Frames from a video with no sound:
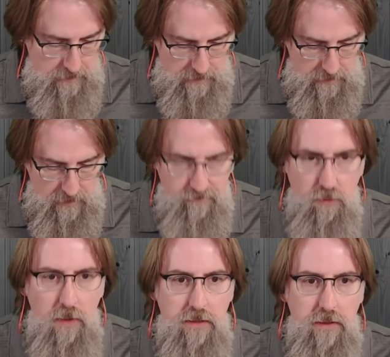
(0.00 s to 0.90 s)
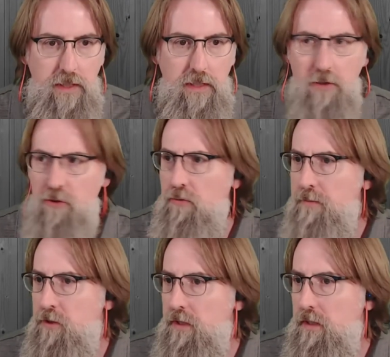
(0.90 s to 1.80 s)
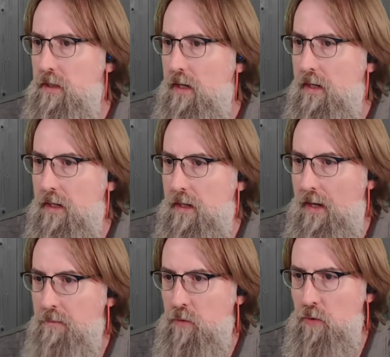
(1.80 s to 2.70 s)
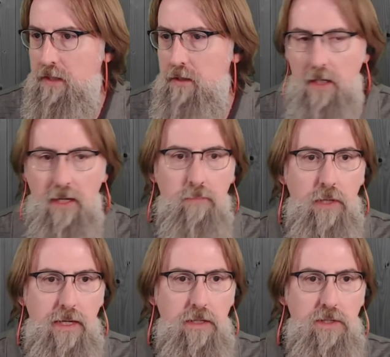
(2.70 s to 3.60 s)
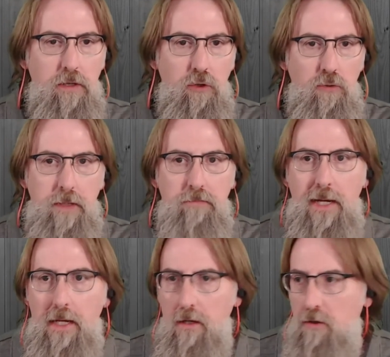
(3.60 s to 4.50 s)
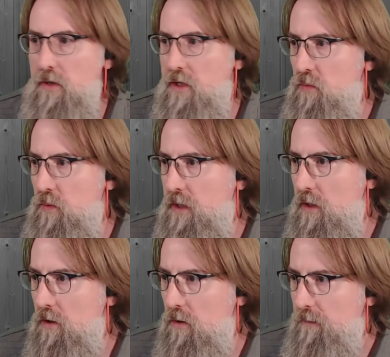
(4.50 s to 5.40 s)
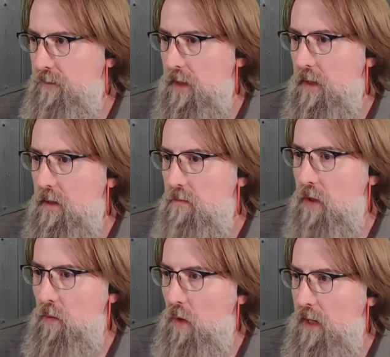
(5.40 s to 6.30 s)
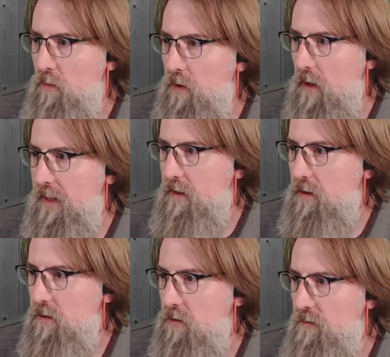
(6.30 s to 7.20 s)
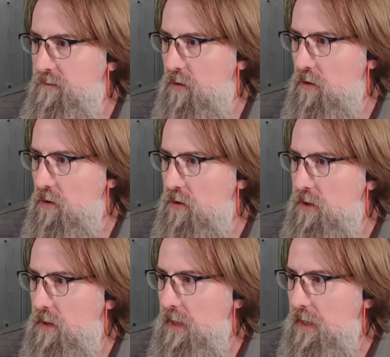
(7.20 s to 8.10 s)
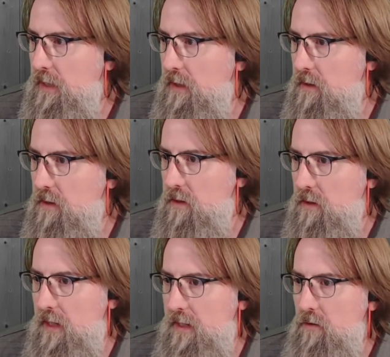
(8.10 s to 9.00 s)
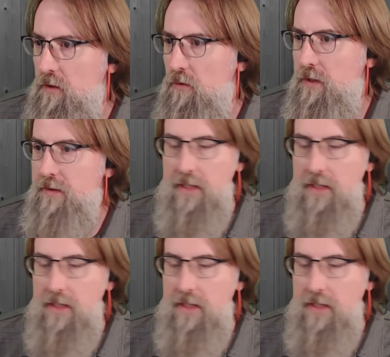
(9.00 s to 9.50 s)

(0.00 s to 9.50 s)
If you read the description, I'm going to kind of play this a little bit by ear as we go. But what I would like to do first is let you know that the